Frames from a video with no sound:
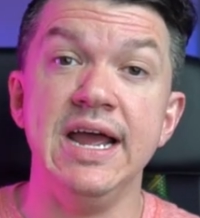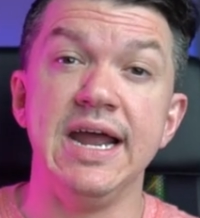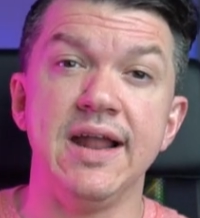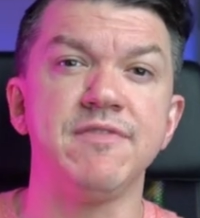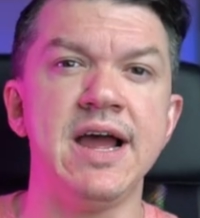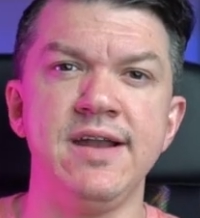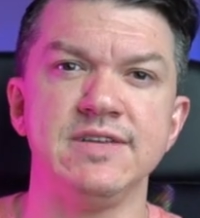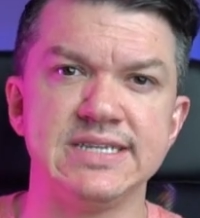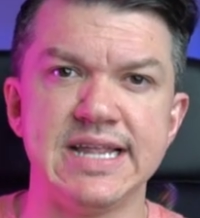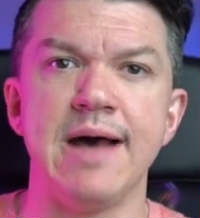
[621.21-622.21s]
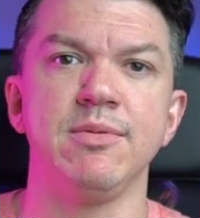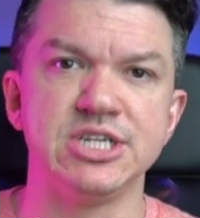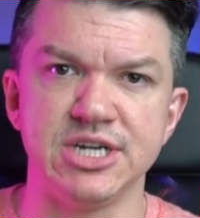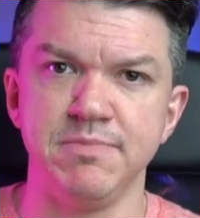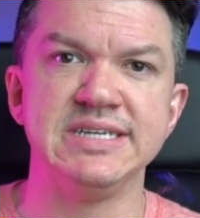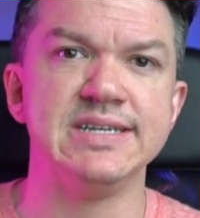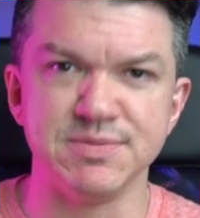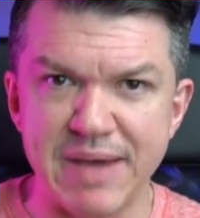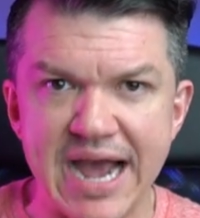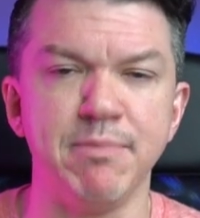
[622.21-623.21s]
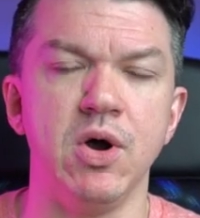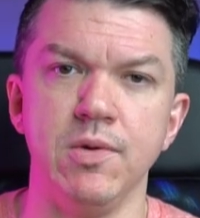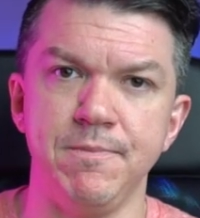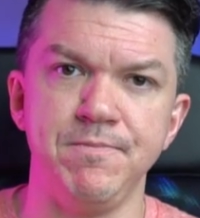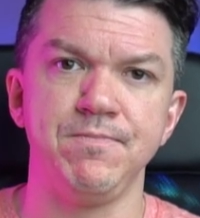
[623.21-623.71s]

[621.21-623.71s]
And I've kind of established a business backbone,